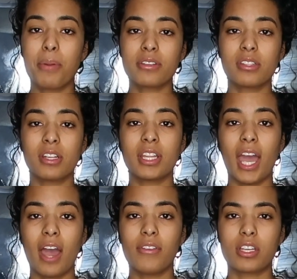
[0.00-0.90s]
personally
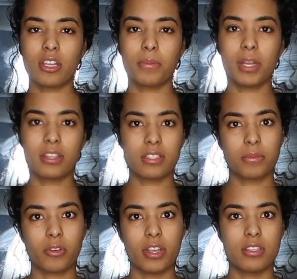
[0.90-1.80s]
have it because everybody thinks
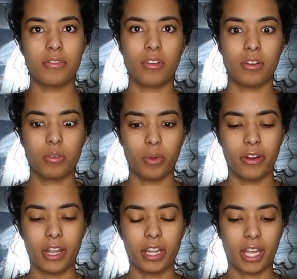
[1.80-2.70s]
I'm crazy for
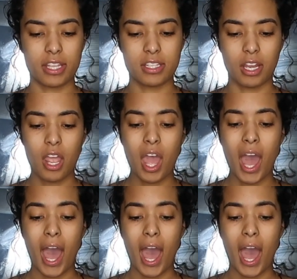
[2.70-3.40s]
wearing it, like I said.